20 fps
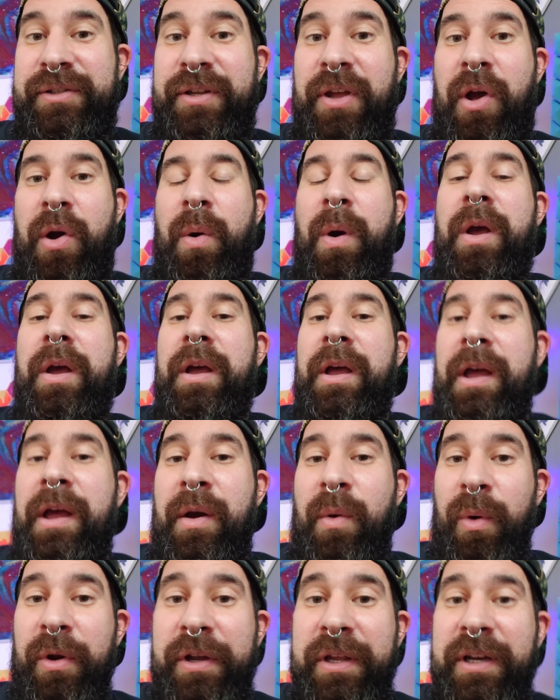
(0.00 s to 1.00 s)
So,
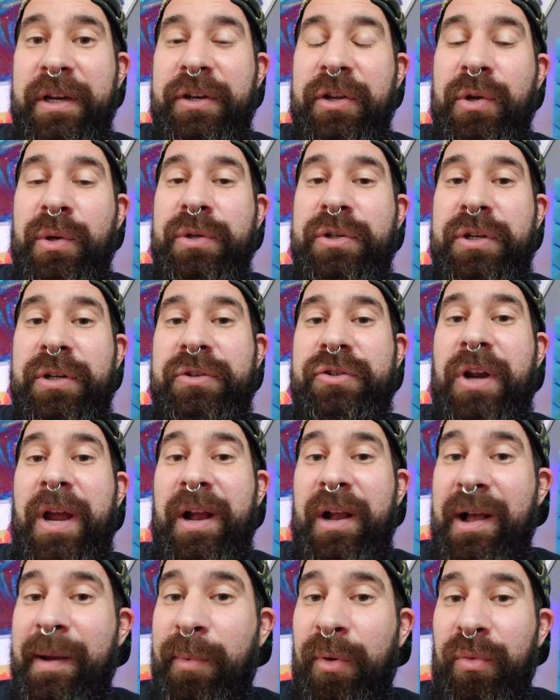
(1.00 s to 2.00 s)
what you're gonna do is you're gonna try a
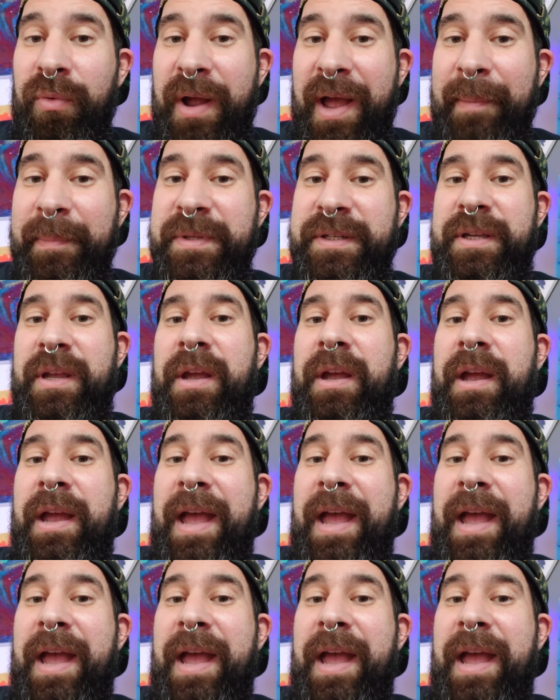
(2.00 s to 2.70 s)
couple reps,